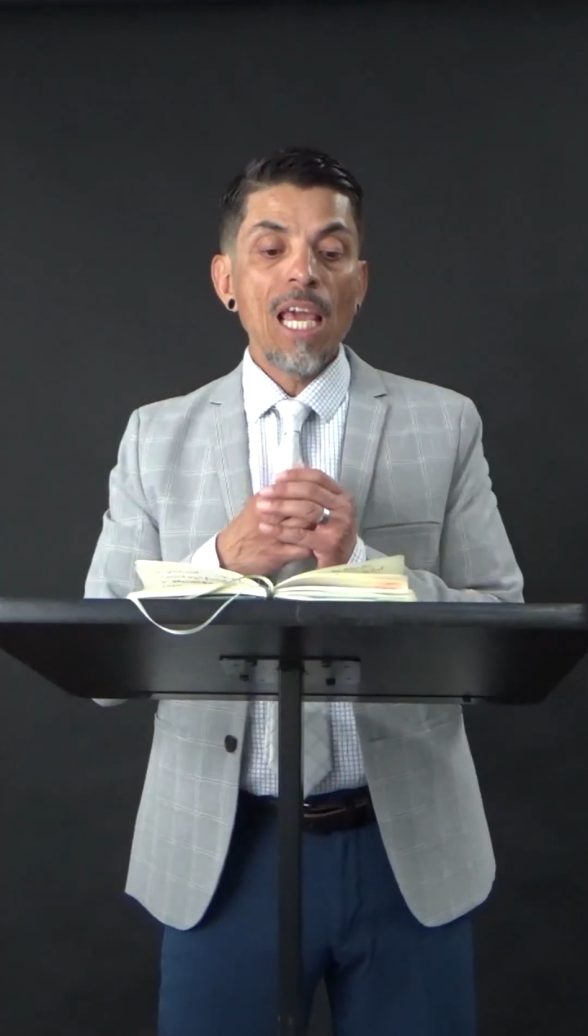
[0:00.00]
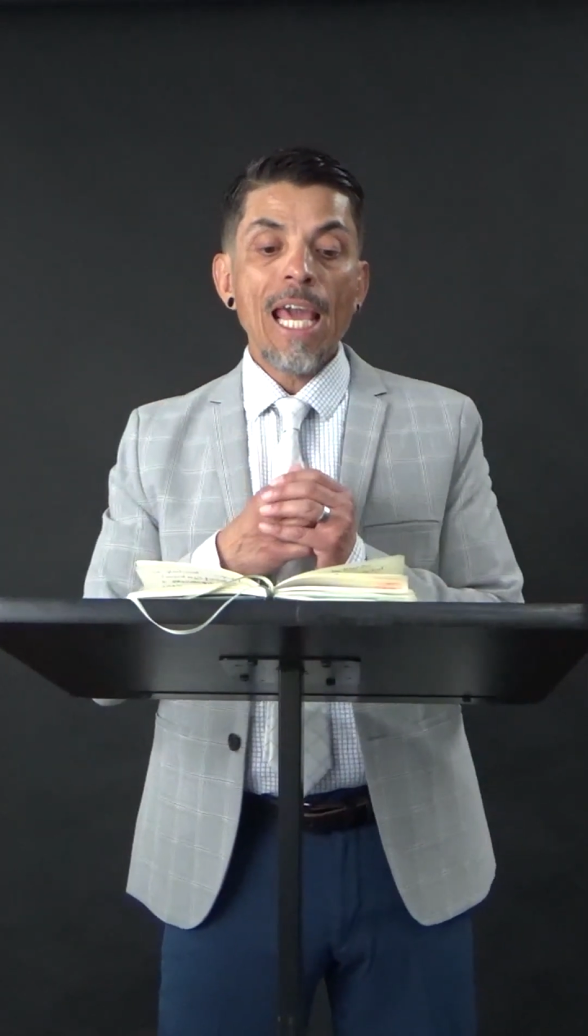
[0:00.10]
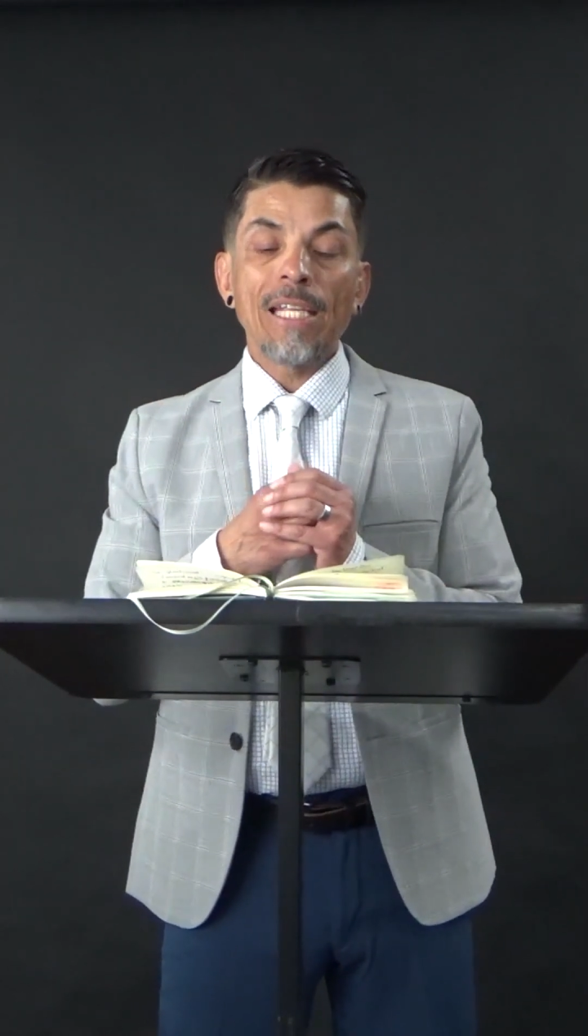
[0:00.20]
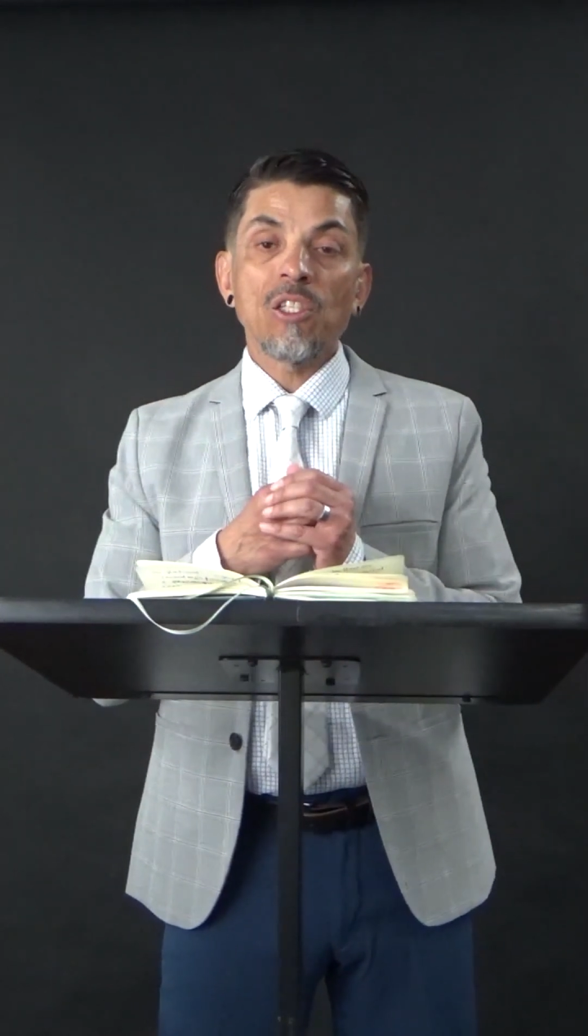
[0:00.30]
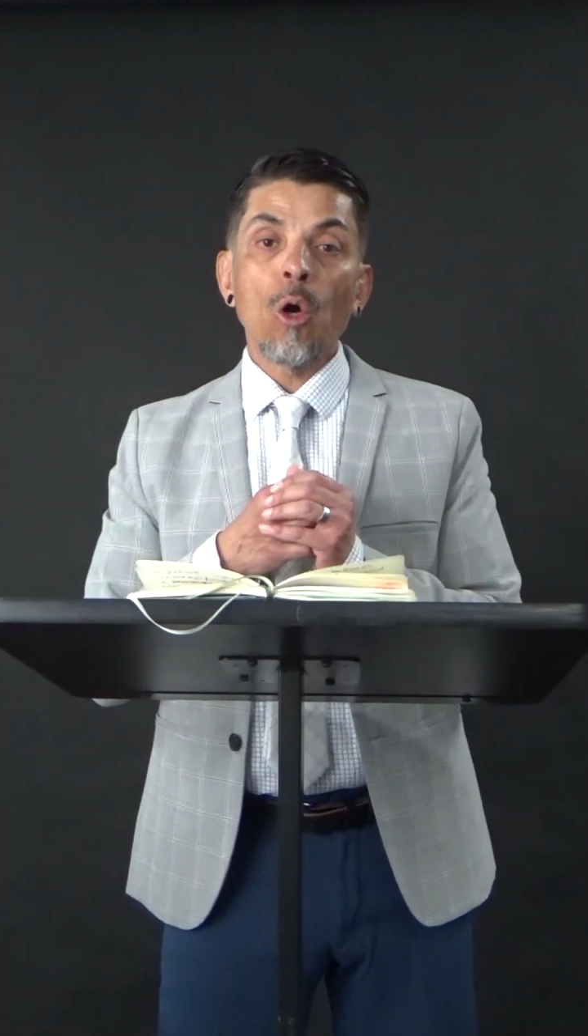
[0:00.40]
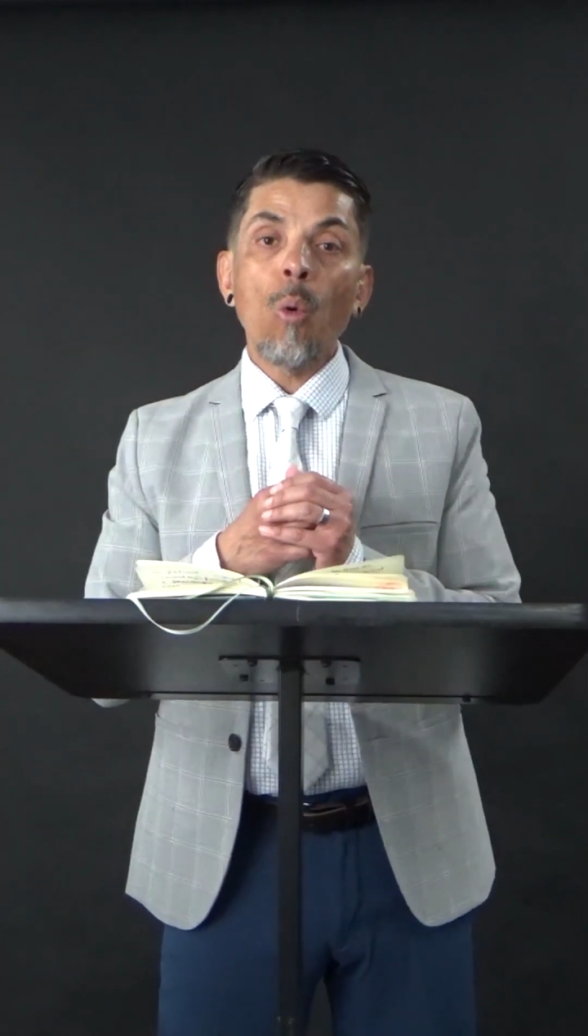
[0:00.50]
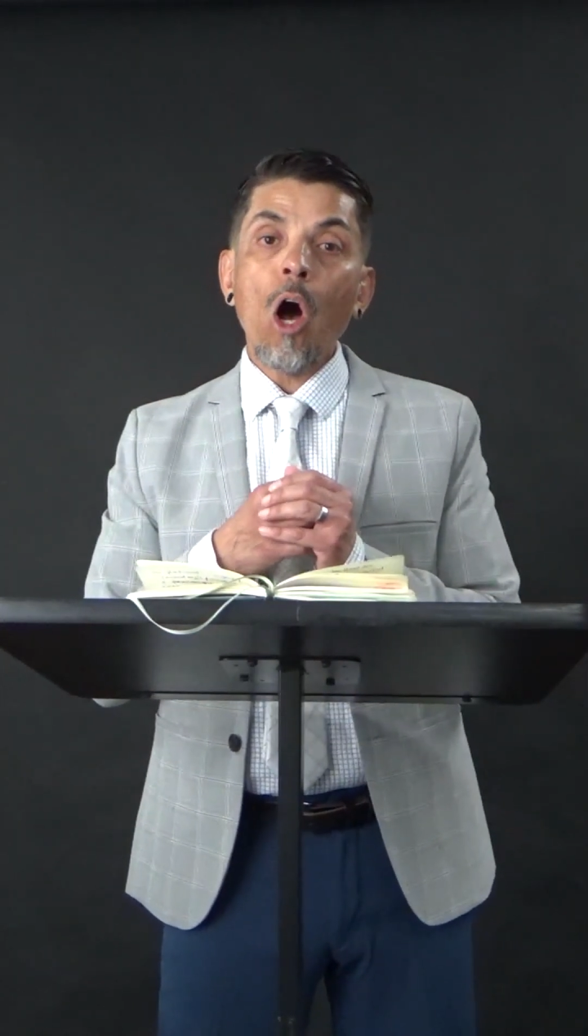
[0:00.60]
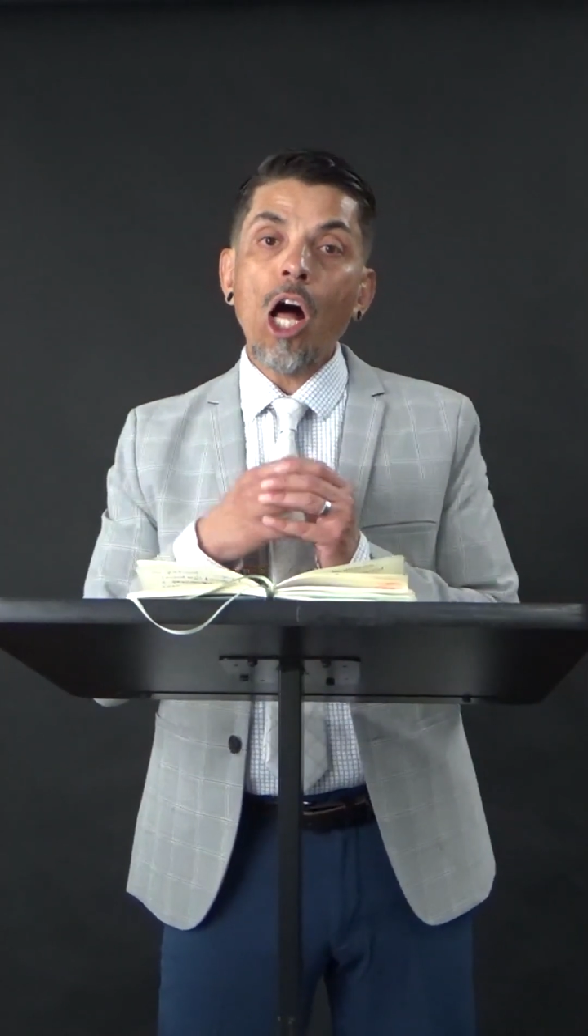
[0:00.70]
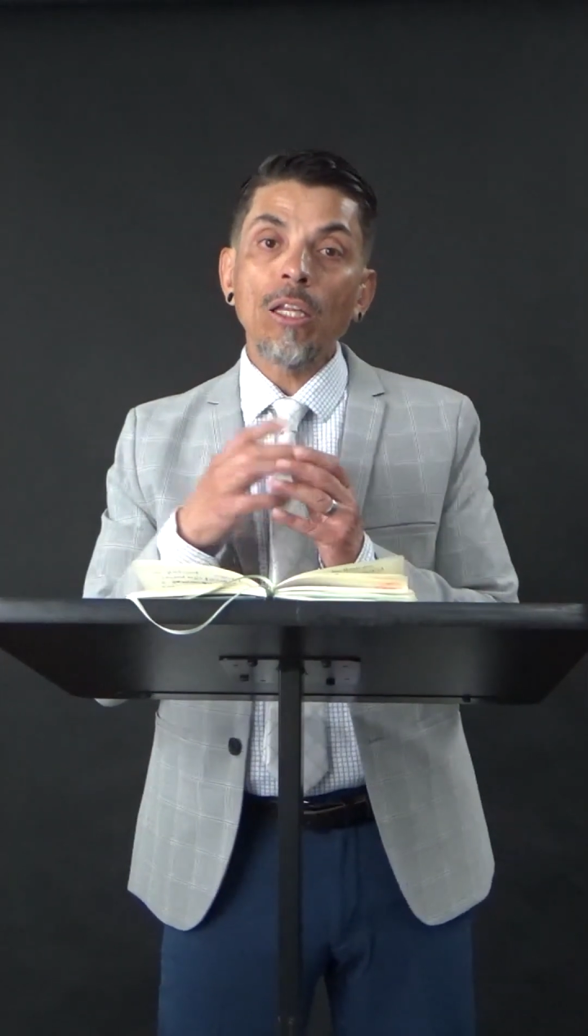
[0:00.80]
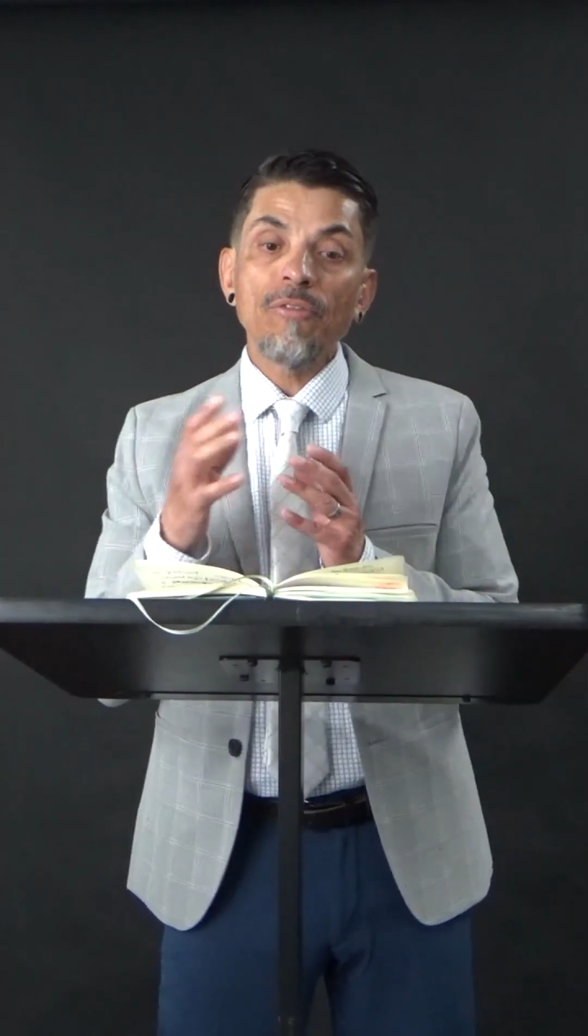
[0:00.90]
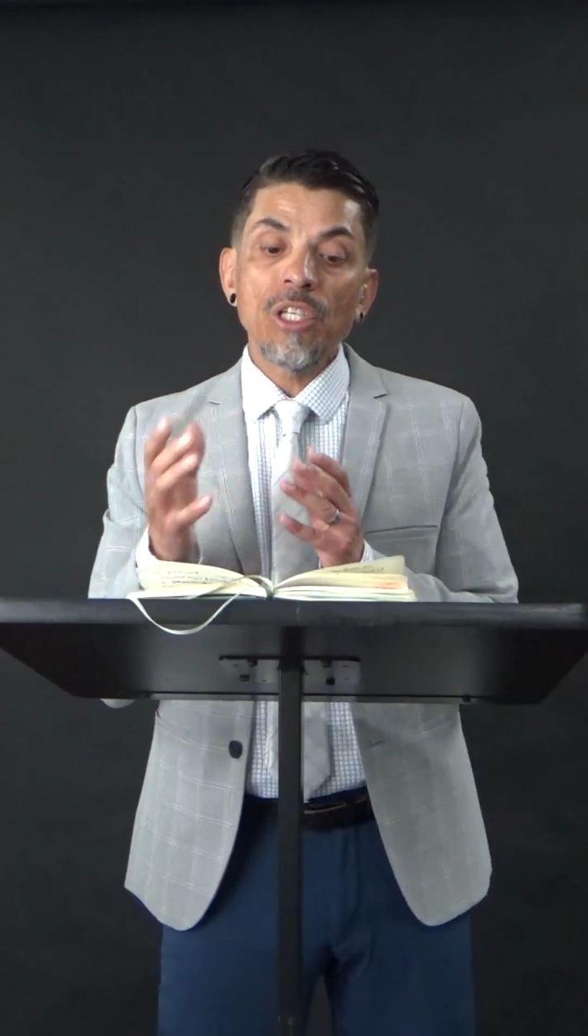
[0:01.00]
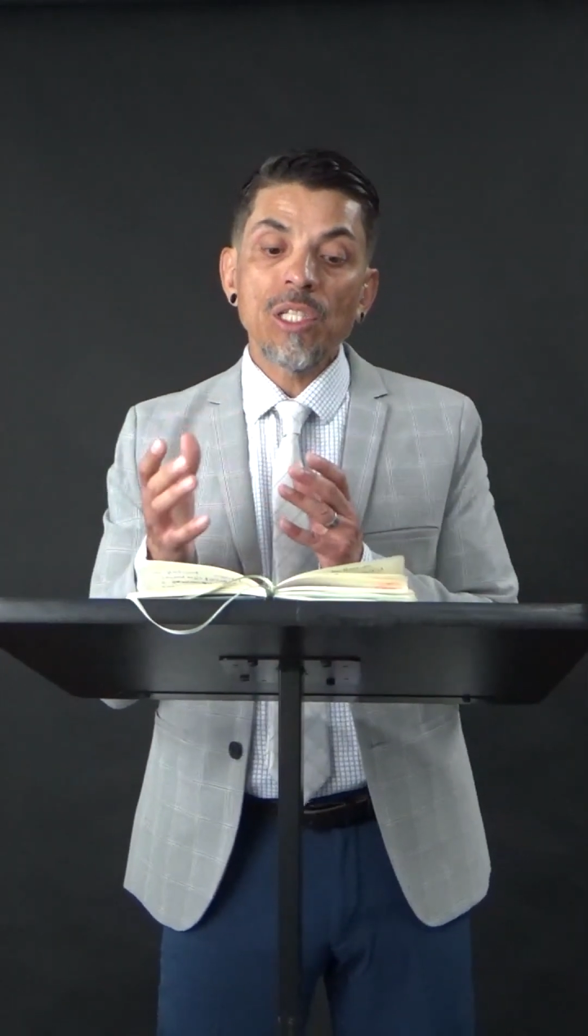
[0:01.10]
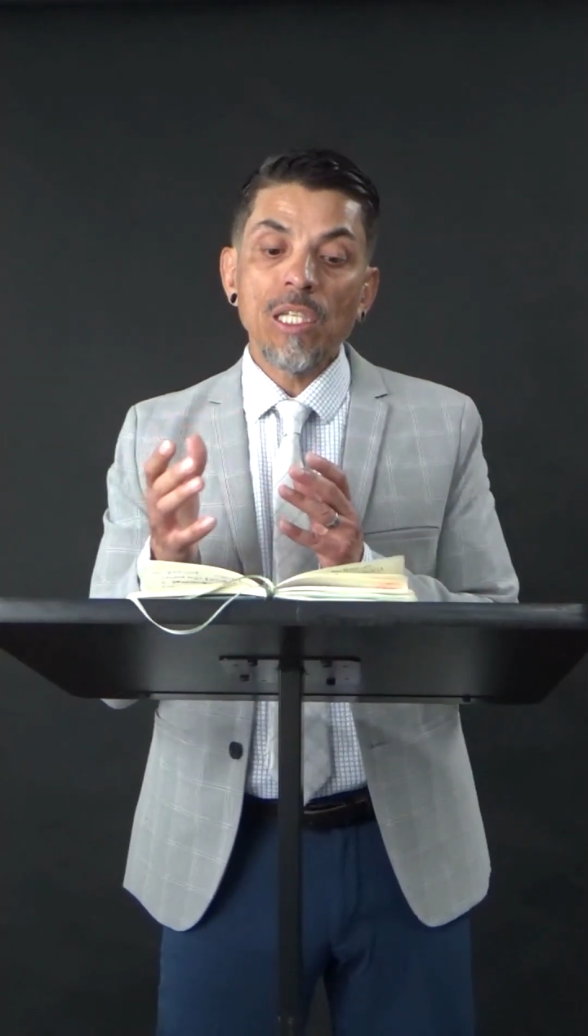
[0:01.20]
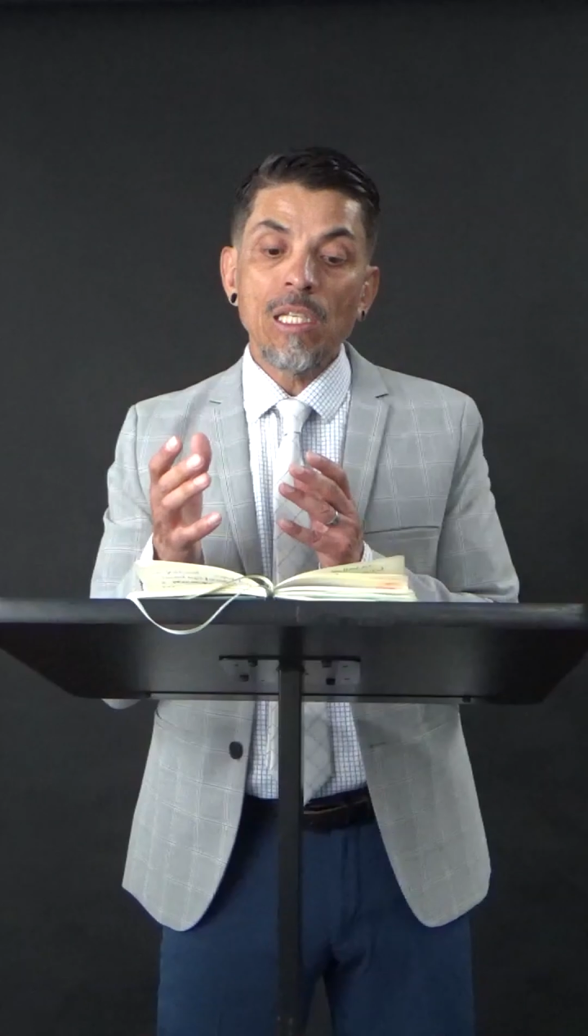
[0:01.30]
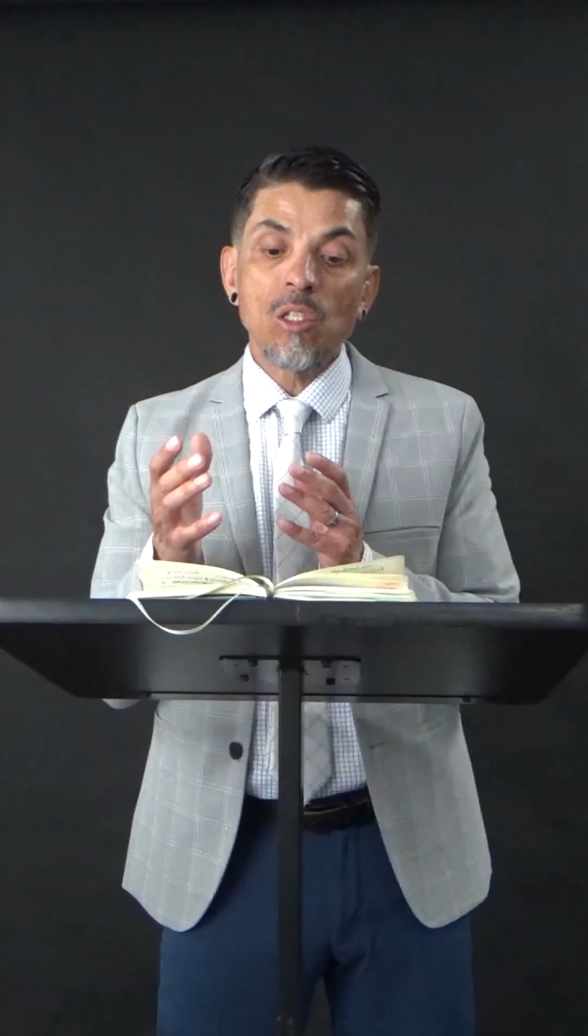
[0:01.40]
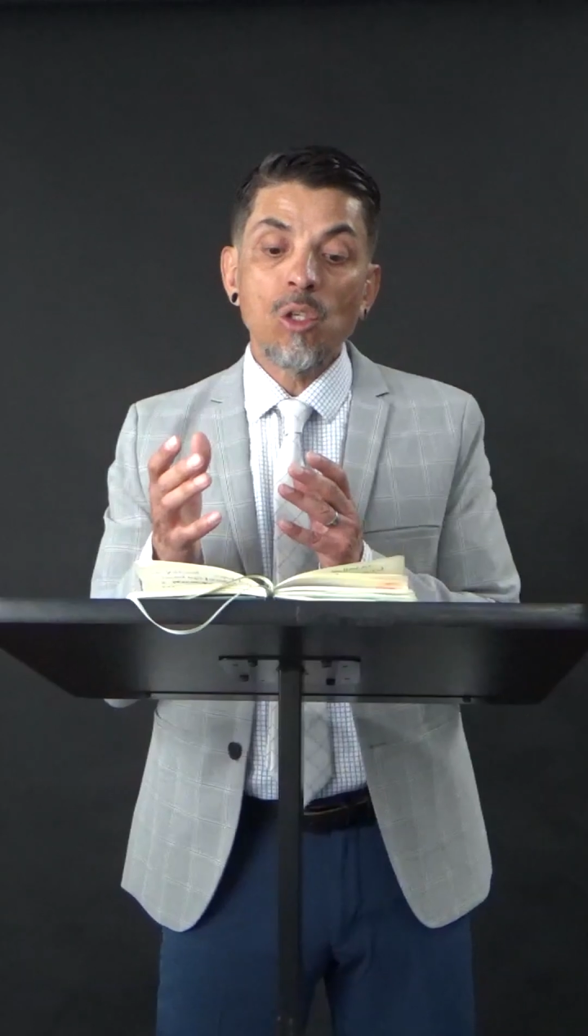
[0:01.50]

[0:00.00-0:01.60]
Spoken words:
And so all of this is